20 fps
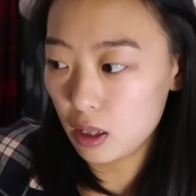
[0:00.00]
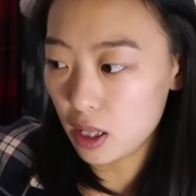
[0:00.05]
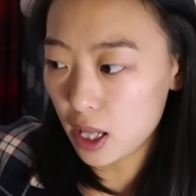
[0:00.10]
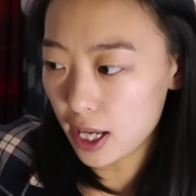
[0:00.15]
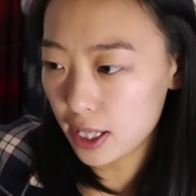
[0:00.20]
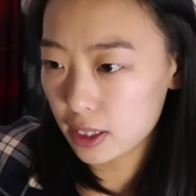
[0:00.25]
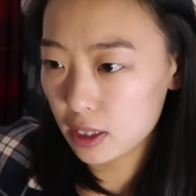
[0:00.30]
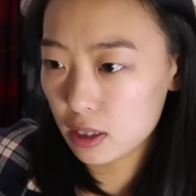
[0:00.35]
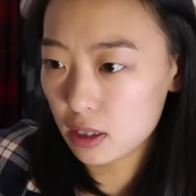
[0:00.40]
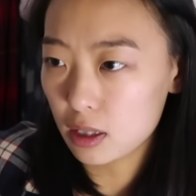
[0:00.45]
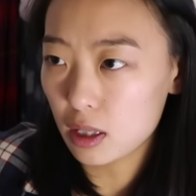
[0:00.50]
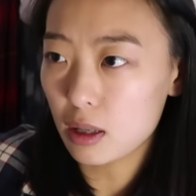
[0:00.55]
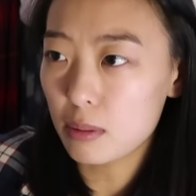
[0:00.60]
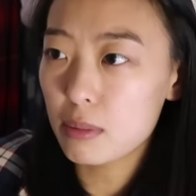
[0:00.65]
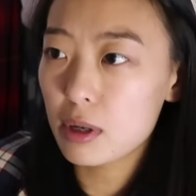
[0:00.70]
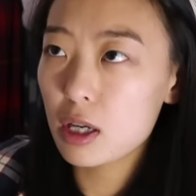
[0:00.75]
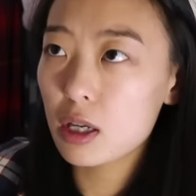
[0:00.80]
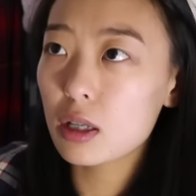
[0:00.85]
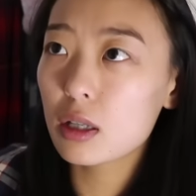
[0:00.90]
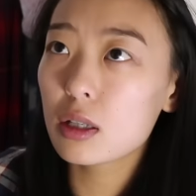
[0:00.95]
last
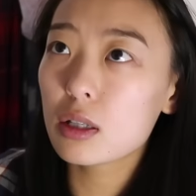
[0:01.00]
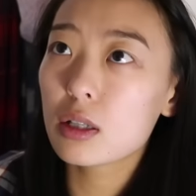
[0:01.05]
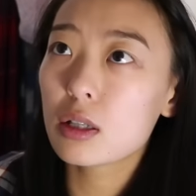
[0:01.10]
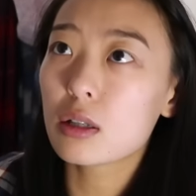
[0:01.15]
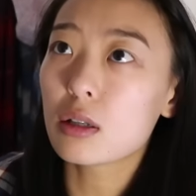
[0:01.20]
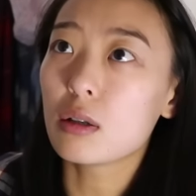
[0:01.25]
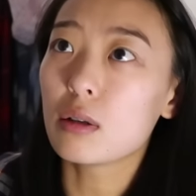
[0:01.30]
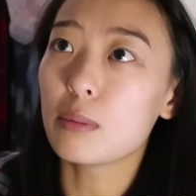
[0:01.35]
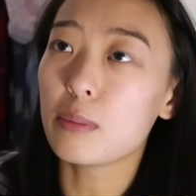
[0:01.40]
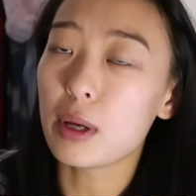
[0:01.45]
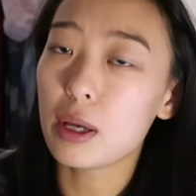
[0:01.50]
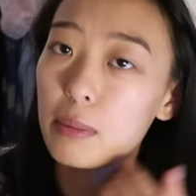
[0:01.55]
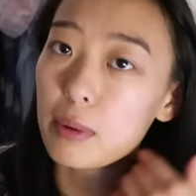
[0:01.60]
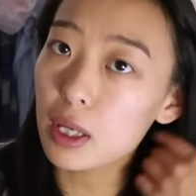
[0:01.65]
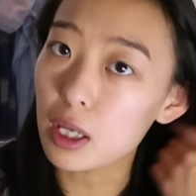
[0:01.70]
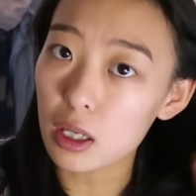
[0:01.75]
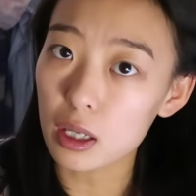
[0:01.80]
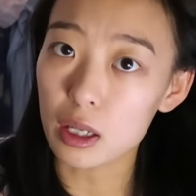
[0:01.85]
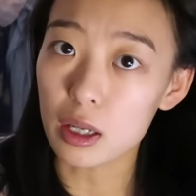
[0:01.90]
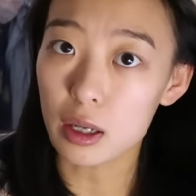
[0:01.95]
summer, so
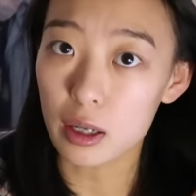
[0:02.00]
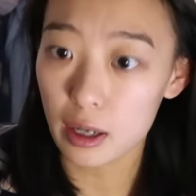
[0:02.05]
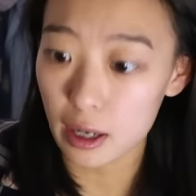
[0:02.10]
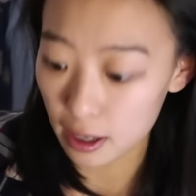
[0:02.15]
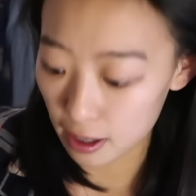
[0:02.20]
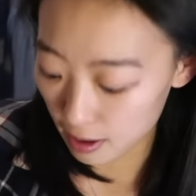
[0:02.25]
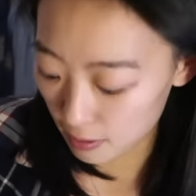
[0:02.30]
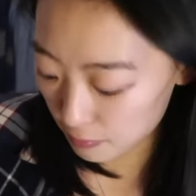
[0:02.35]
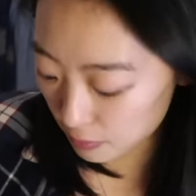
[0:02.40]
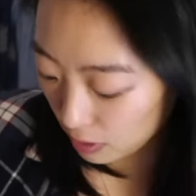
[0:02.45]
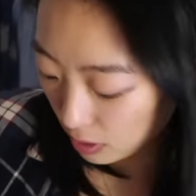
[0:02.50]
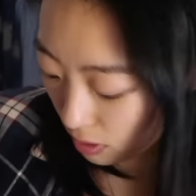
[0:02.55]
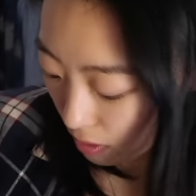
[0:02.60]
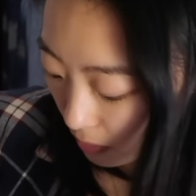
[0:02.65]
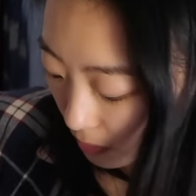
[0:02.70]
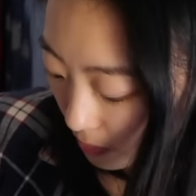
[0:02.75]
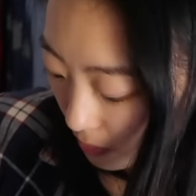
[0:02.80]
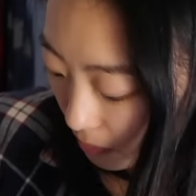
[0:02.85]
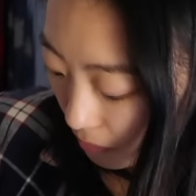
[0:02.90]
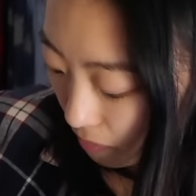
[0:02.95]
maybe a year and a half ago.